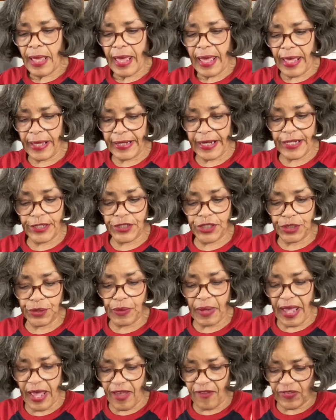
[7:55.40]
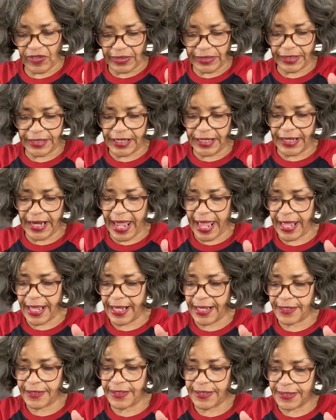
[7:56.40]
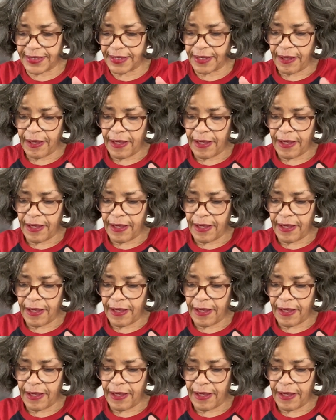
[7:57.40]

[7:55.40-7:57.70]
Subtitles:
and I do have clean hands.